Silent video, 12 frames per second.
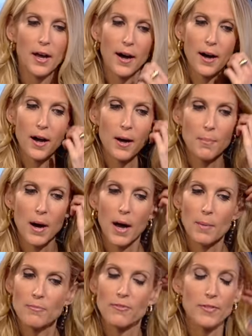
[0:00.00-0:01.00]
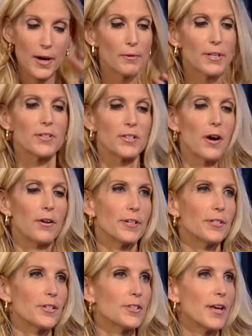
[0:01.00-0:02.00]
I'm very
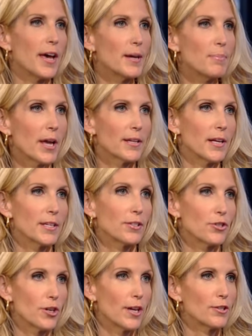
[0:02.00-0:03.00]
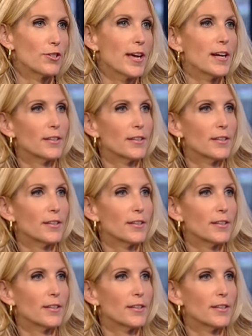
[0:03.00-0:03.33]
sorry to say, but I'd like to change that.